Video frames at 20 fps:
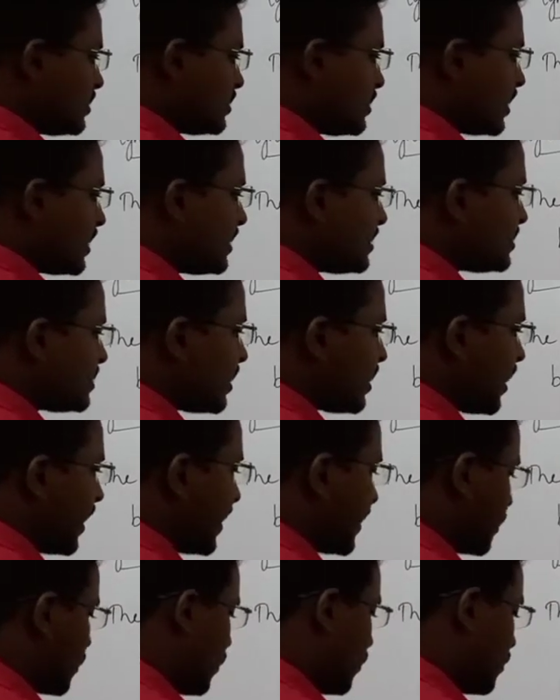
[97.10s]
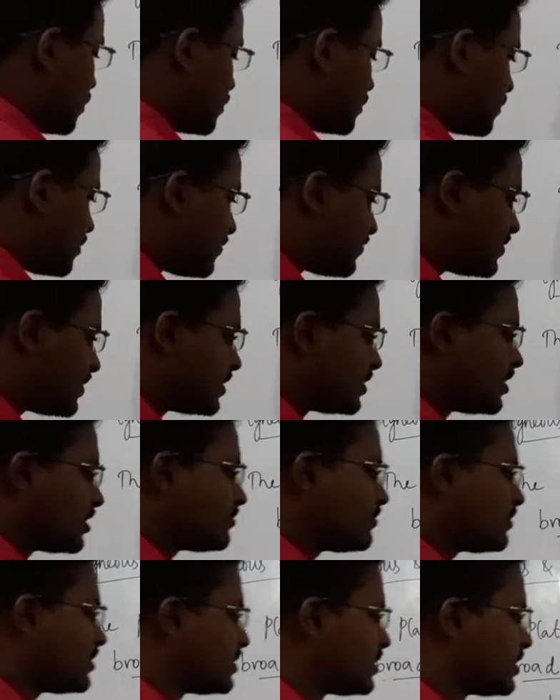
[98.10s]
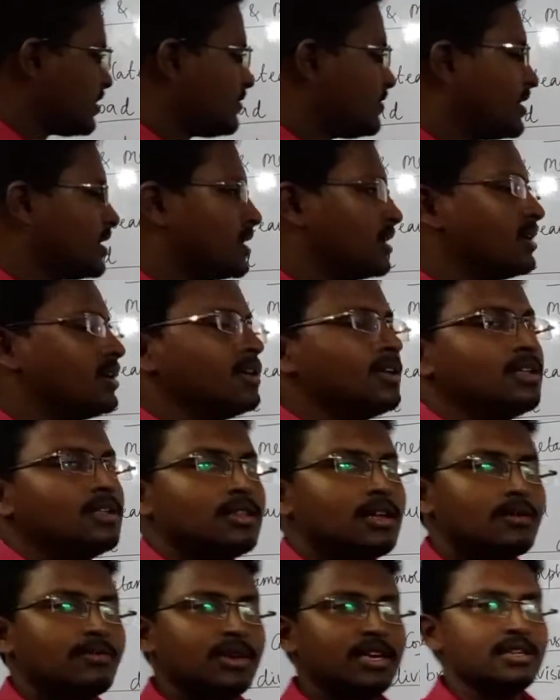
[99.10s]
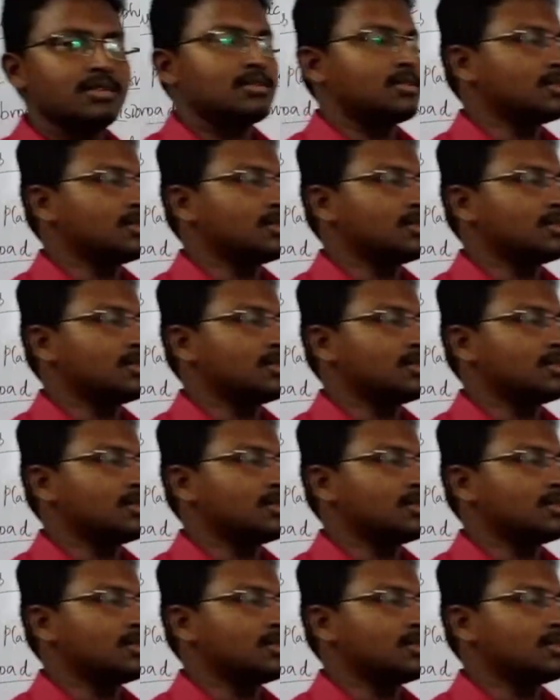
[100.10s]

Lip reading: region lying north of the Narmada river. That means